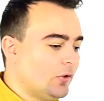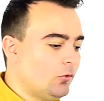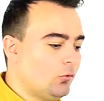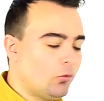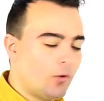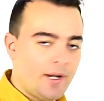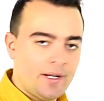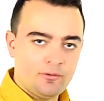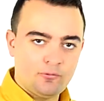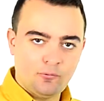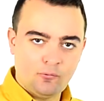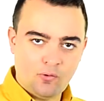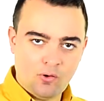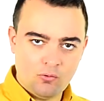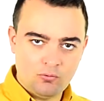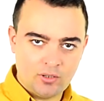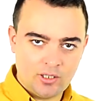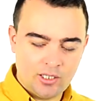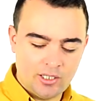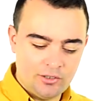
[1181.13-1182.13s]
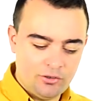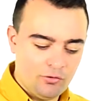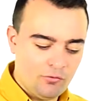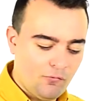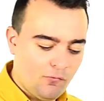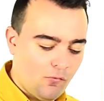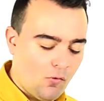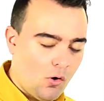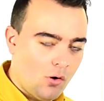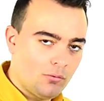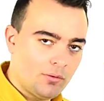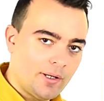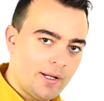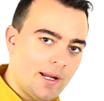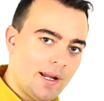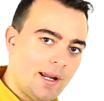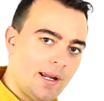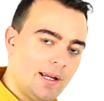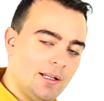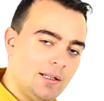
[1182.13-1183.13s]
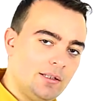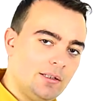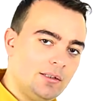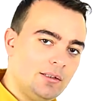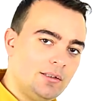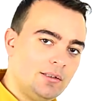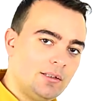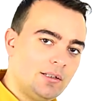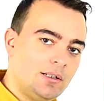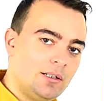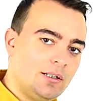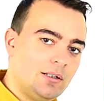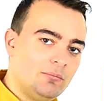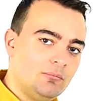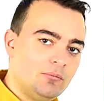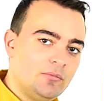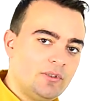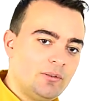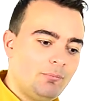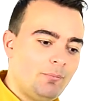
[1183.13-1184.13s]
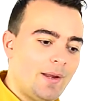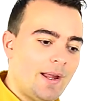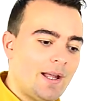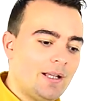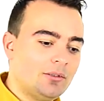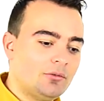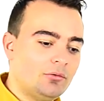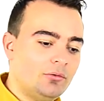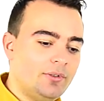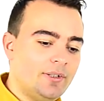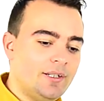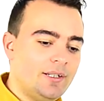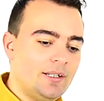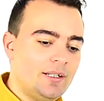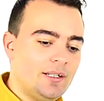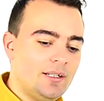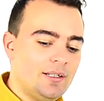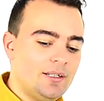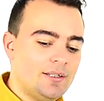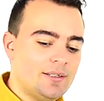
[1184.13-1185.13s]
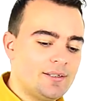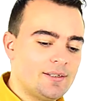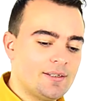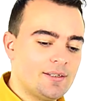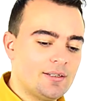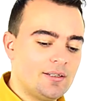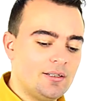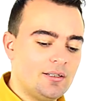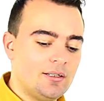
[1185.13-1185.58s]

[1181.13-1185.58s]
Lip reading: great phone, a new phone, and the battery is